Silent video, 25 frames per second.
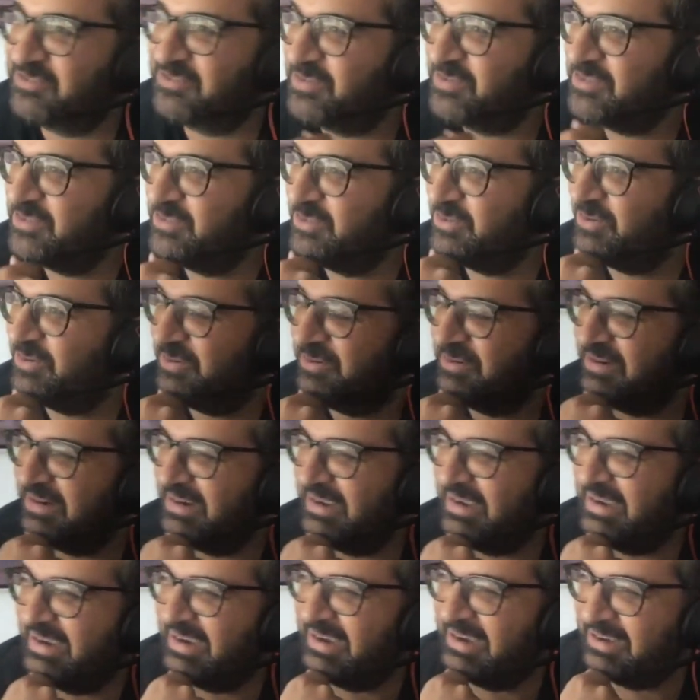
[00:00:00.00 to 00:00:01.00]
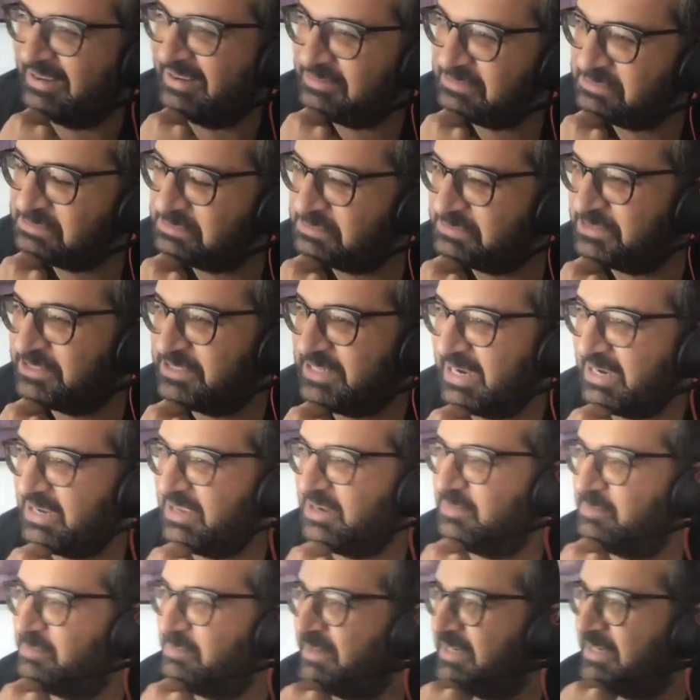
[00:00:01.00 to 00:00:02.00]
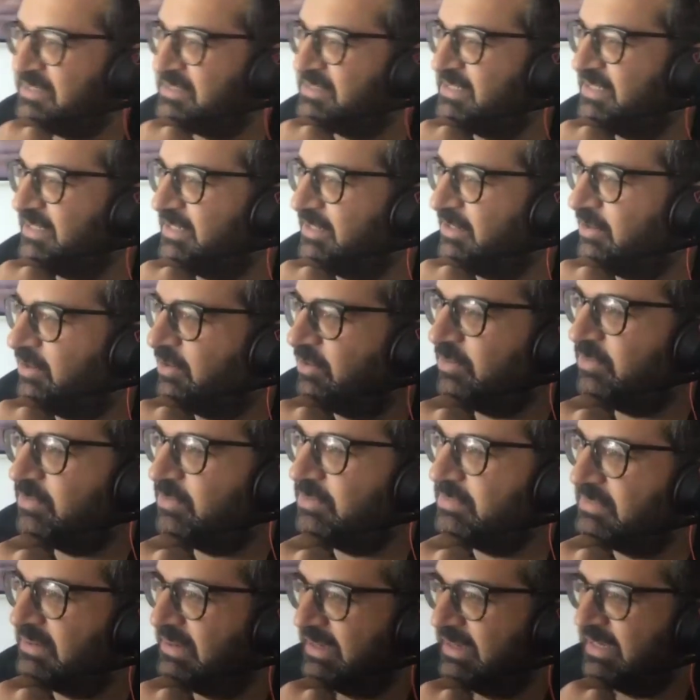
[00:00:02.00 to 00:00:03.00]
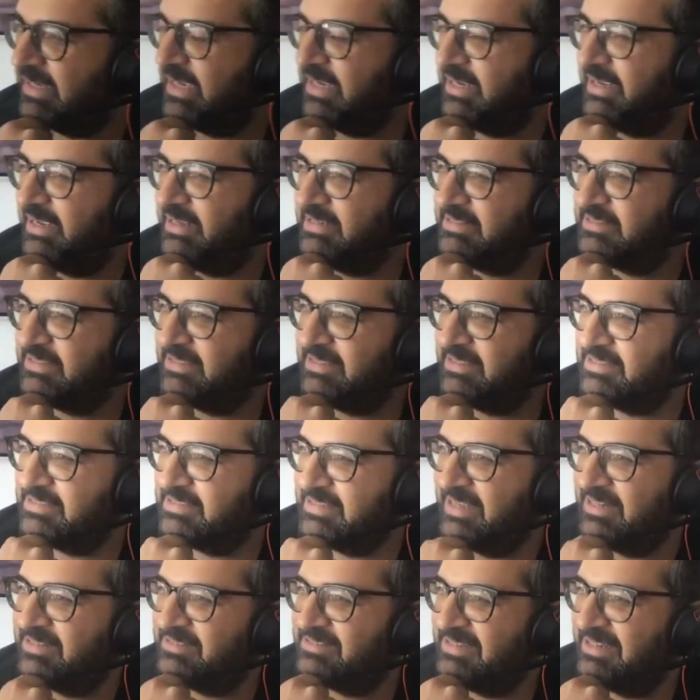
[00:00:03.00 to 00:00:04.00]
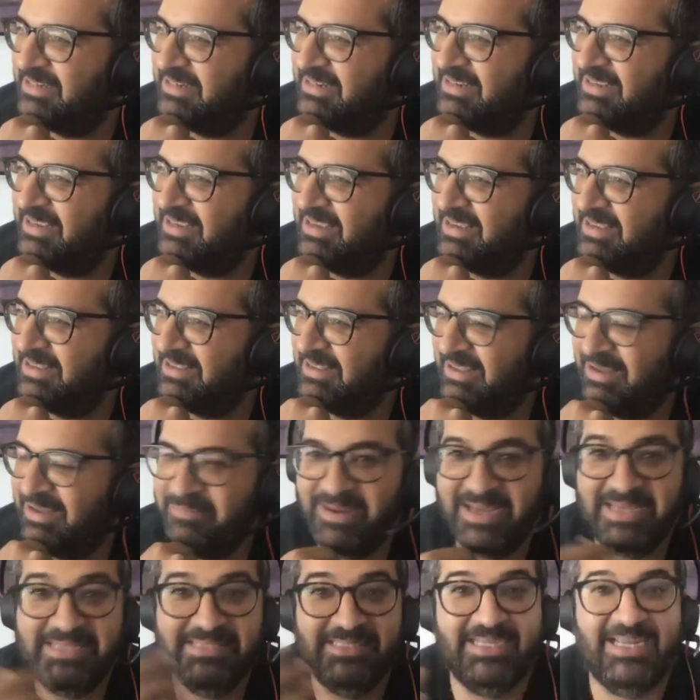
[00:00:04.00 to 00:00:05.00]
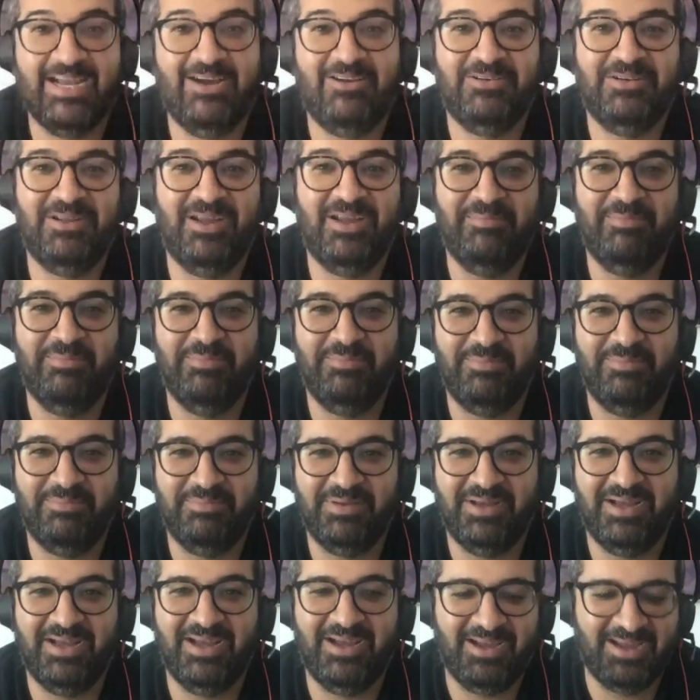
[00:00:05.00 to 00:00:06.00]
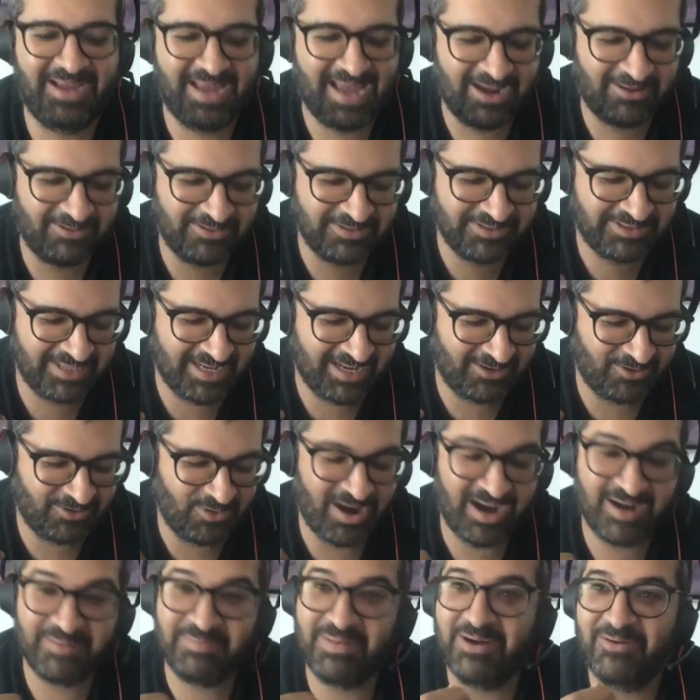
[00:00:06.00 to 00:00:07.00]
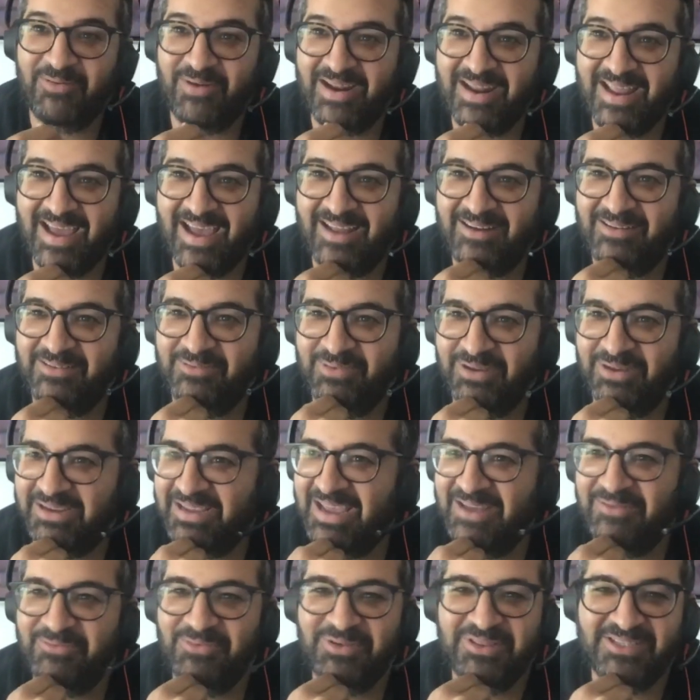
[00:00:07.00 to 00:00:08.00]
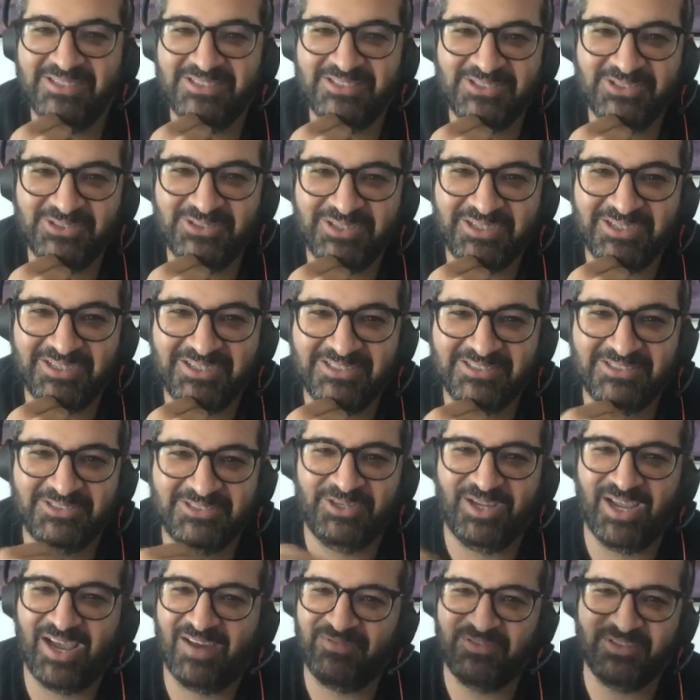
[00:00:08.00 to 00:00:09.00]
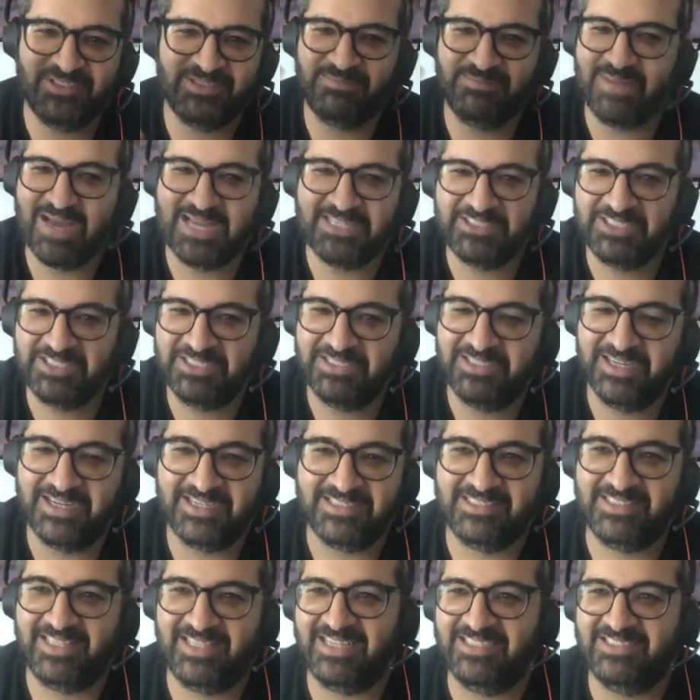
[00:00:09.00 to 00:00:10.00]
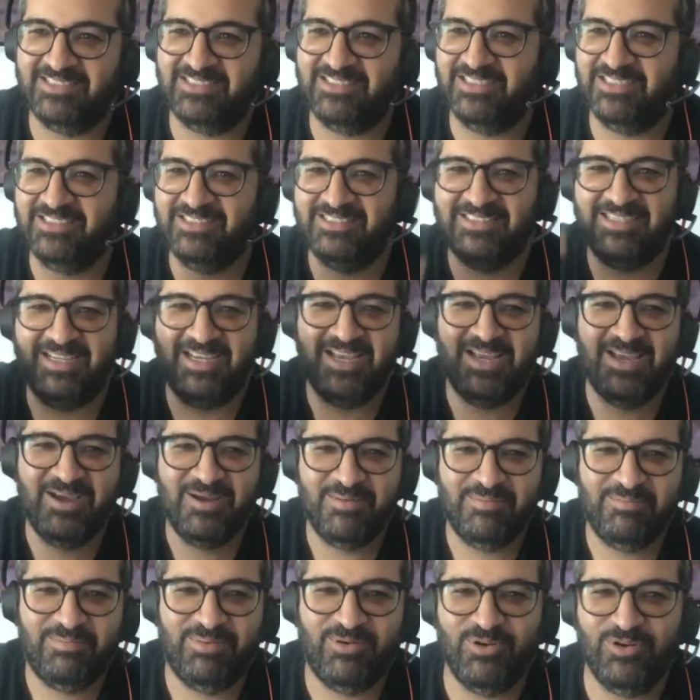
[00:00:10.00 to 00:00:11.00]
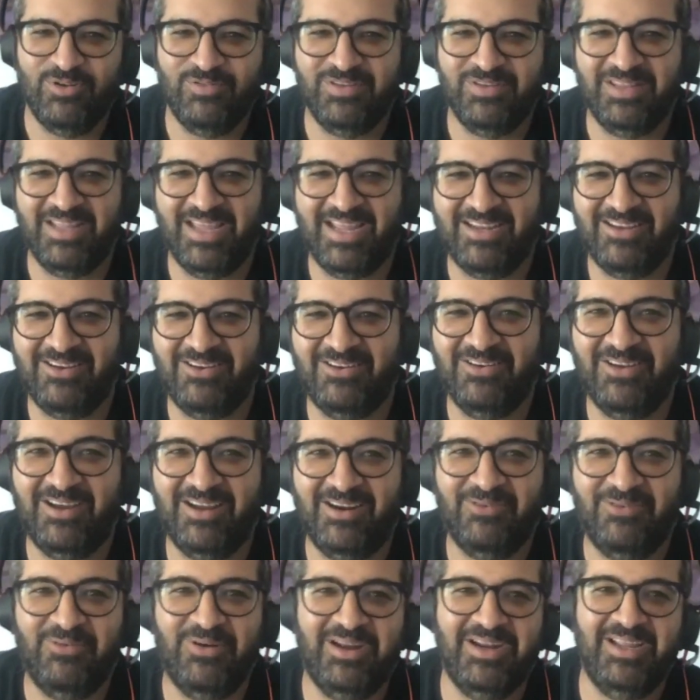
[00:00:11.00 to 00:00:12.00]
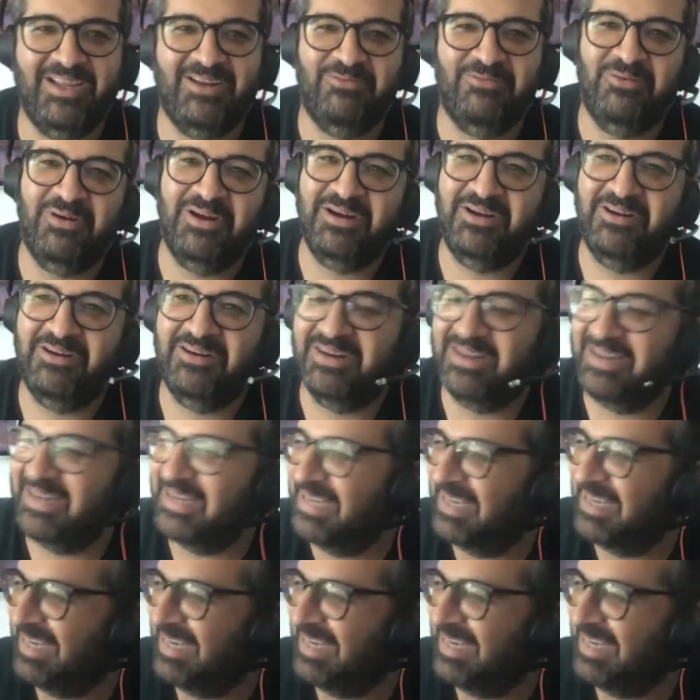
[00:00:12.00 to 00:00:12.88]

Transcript: was your second big CEO gig, I guess, in the sense, and amazing outcome, acquired by Red Hat again within 2 years. So you have this magic dust that's just proven that you're not a one-hit wonder, and